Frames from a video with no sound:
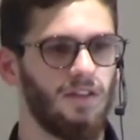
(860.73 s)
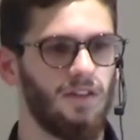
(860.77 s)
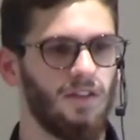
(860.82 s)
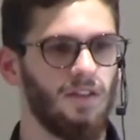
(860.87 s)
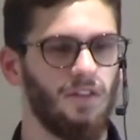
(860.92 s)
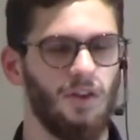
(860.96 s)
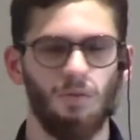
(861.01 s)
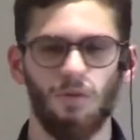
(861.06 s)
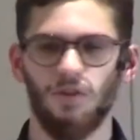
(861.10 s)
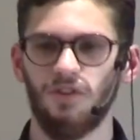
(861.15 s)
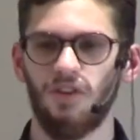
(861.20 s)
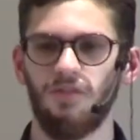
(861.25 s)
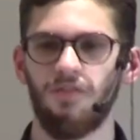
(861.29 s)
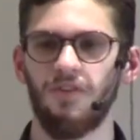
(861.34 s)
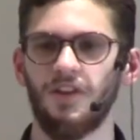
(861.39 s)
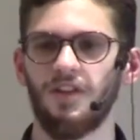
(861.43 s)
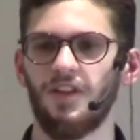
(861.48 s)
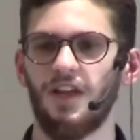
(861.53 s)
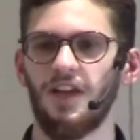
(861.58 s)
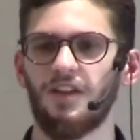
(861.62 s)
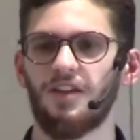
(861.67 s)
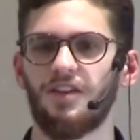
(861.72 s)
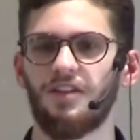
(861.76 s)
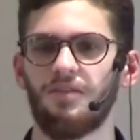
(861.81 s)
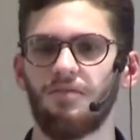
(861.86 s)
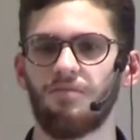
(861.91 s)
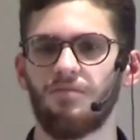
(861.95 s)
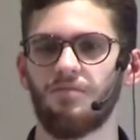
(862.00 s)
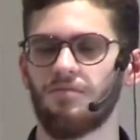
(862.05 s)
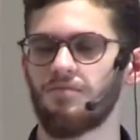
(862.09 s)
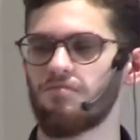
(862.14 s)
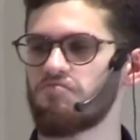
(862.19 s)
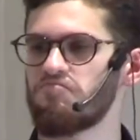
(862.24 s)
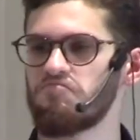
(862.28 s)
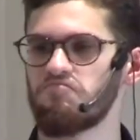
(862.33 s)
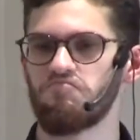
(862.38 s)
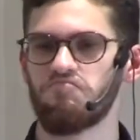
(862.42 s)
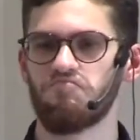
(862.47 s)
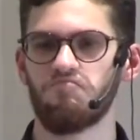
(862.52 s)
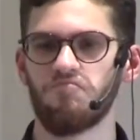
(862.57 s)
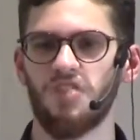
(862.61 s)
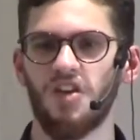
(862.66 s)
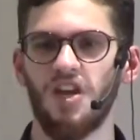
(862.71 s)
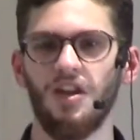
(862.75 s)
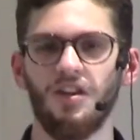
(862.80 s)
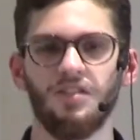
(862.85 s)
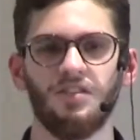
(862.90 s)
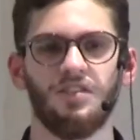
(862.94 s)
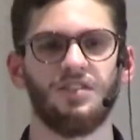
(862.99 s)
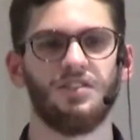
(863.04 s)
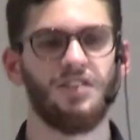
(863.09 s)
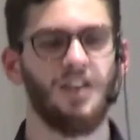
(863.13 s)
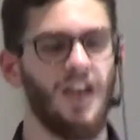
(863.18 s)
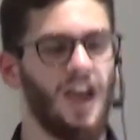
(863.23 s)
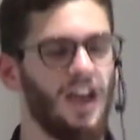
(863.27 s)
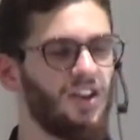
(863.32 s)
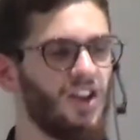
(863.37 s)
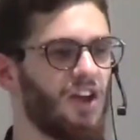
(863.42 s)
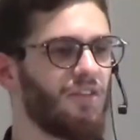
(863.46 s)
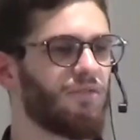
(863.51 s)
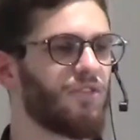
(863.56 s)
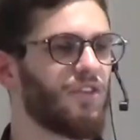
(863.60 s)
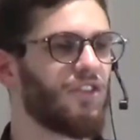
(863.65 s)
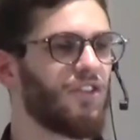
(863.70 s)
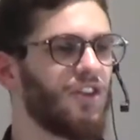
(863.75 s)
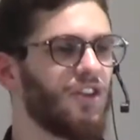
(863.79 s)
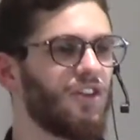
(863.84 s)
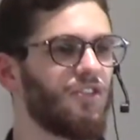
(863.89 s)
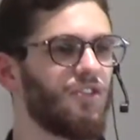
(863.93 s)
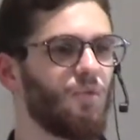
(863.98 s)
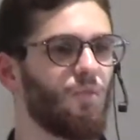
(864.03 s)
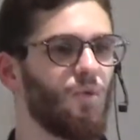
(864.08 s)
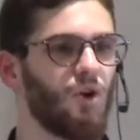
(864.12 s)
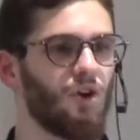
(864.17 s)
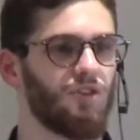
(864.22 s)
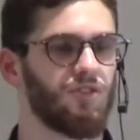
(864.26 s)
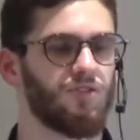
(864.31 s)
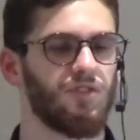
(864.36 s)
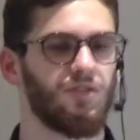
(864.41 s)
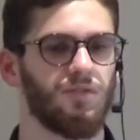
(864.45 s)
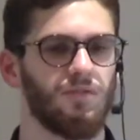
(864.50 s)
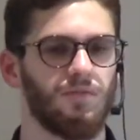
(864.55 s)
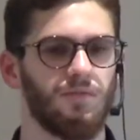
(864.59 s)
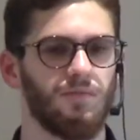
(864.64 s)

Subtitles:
They were living like kings. They had everything in the world.